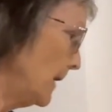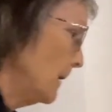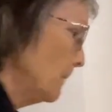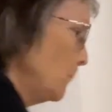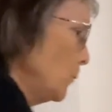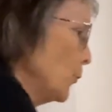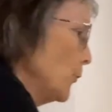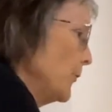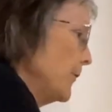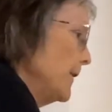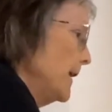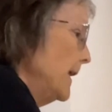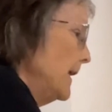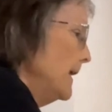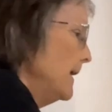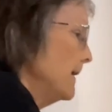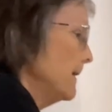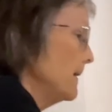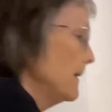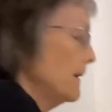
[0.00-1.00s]
Put
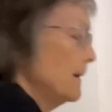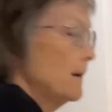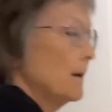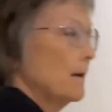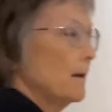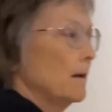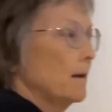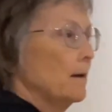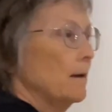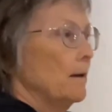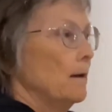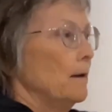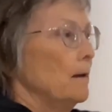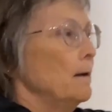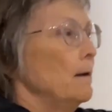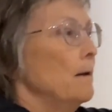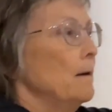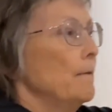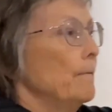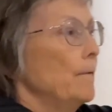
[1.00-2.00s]
the
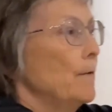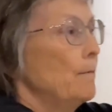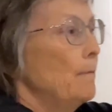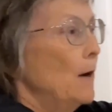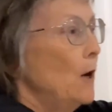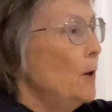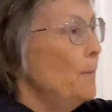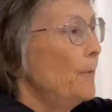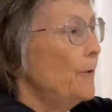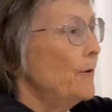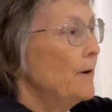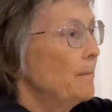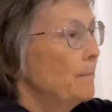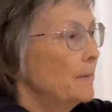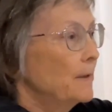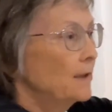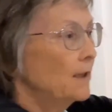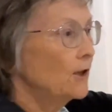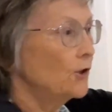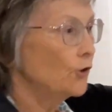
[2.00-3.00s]
aroma in
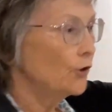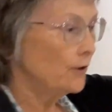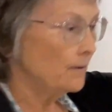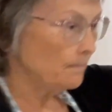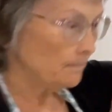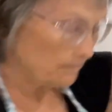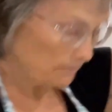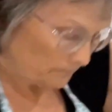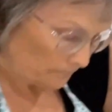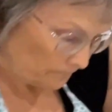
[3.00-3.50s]
position.